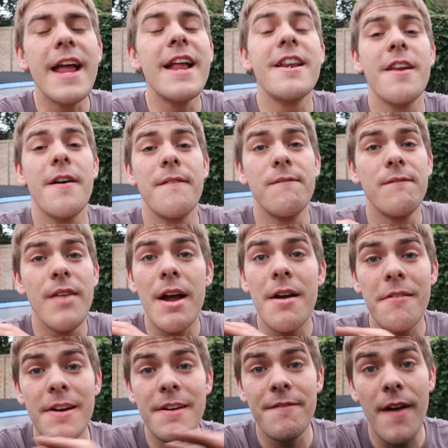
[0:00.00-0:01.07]
in a
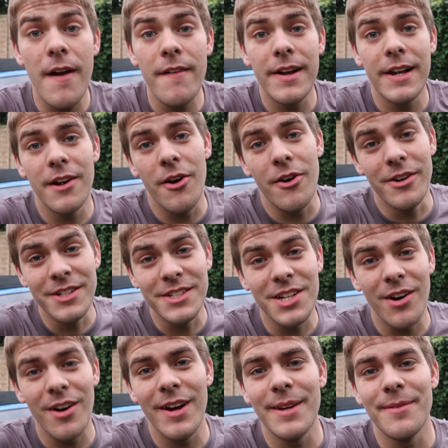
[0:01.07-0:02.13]
very long
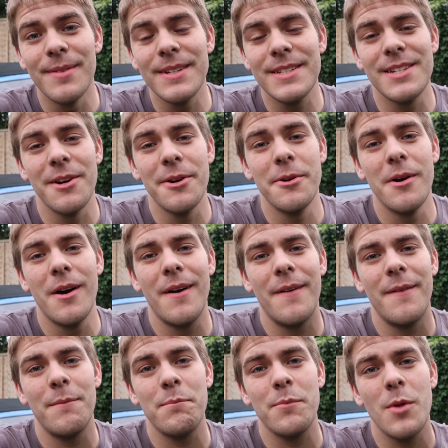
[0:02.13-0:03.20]
time. So
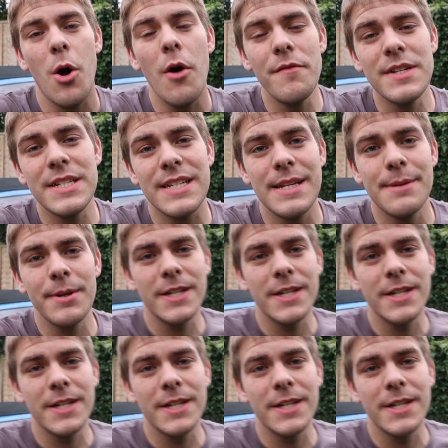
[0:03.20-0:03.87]
obviously,